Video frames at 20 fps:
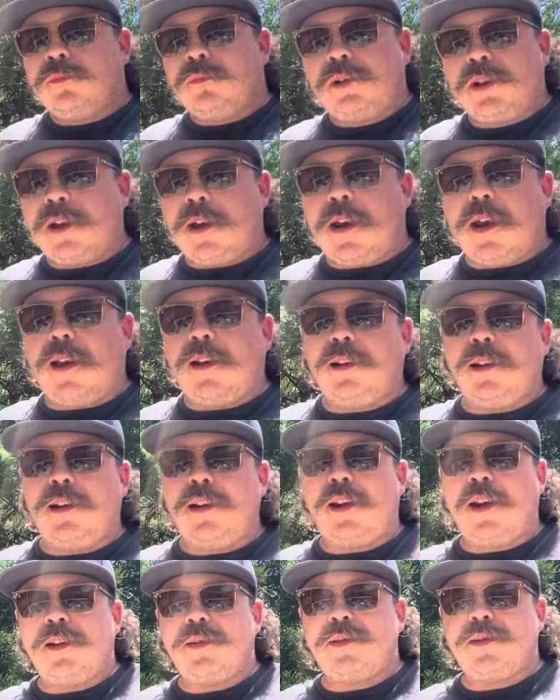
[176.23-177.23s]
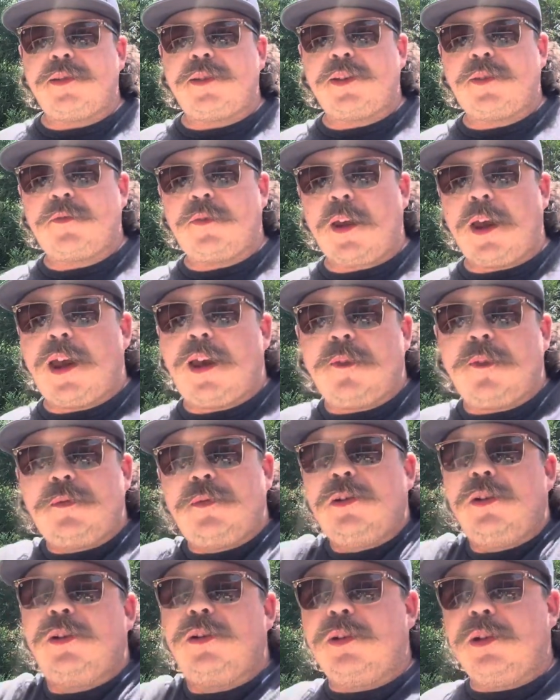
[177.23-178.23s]
golly, 865,
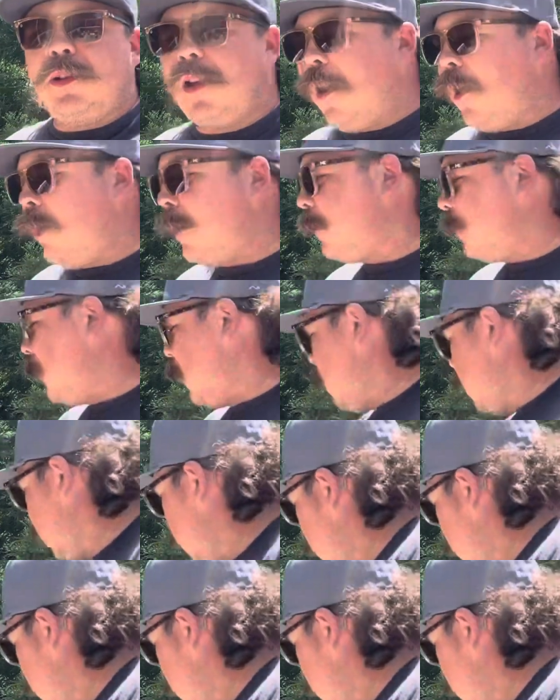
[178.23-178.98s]
you the dog broker,